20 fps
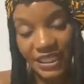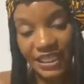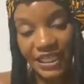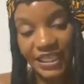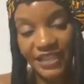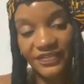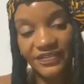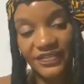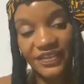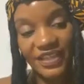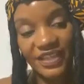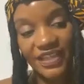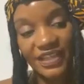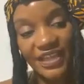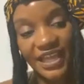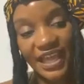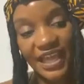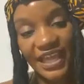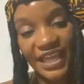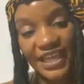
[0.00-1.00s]
And then
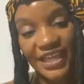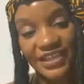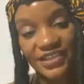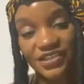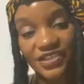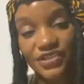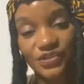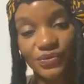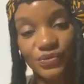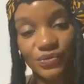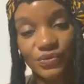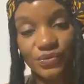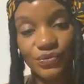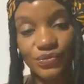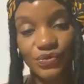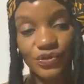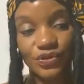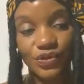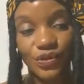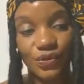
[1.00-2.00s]
I had to,
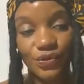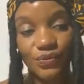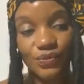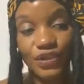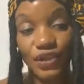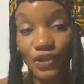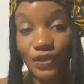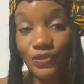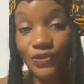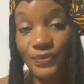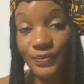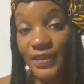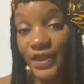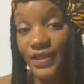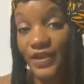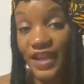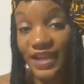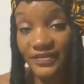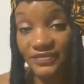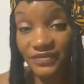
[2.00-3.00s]
learn
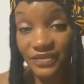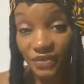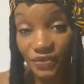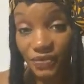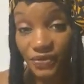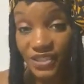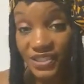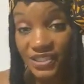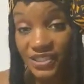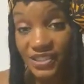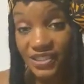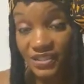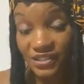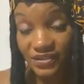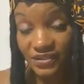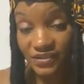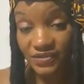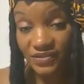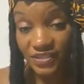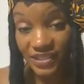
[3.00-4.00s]
about Ophiuchus in the
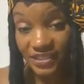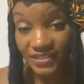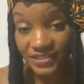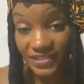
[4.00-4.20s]
13th